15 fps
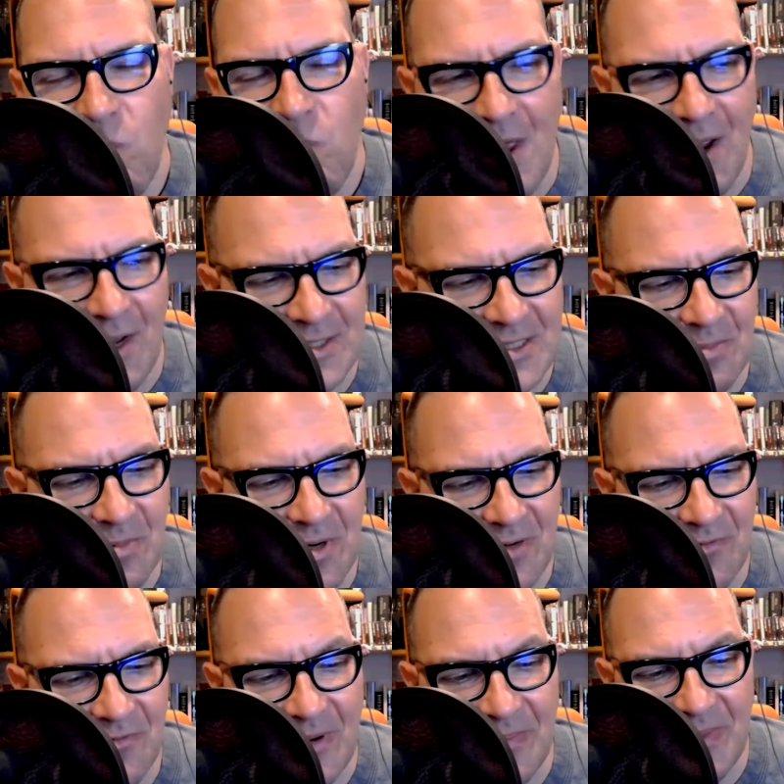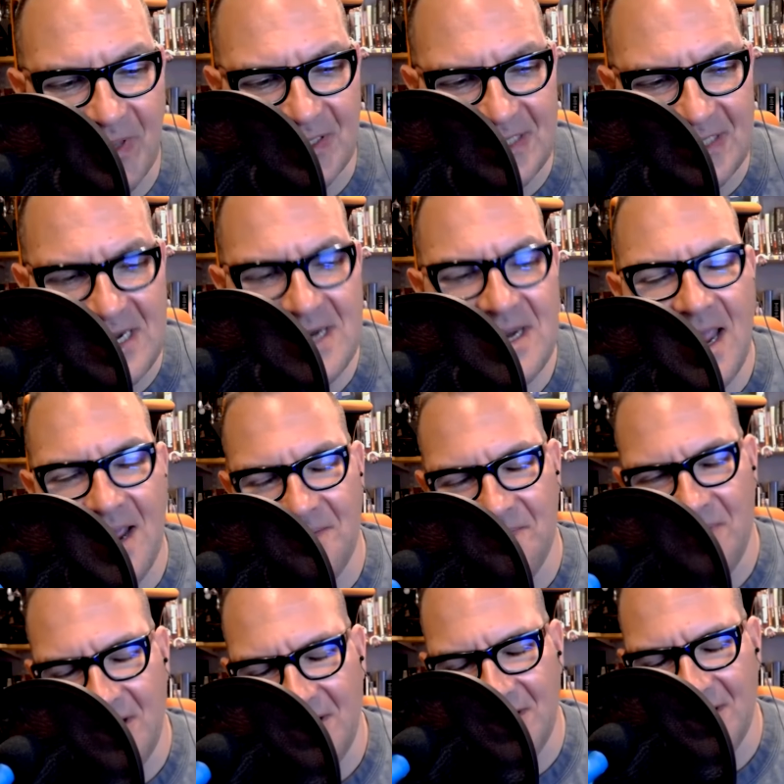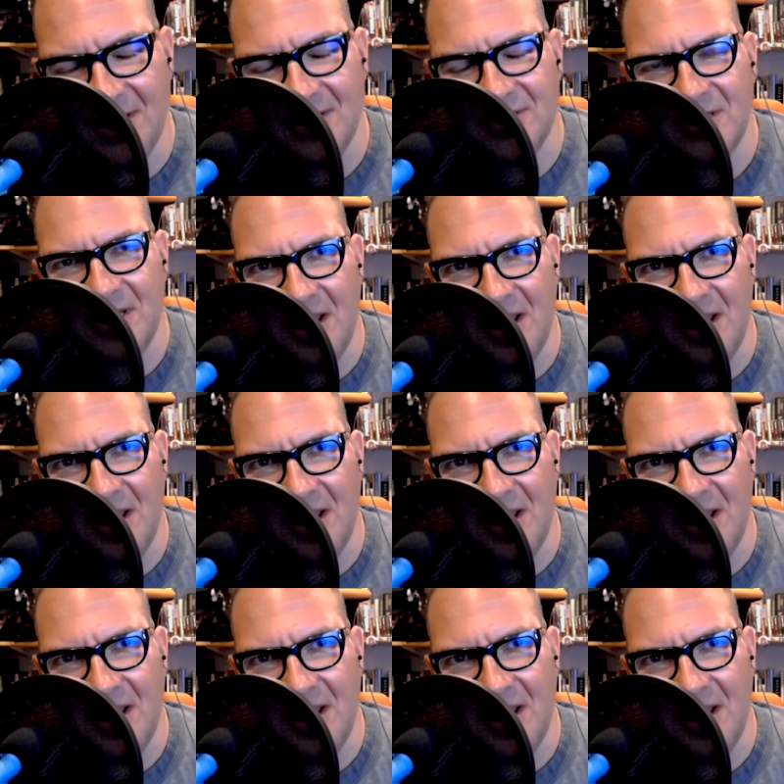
uh, someone from the Dean campaign days, the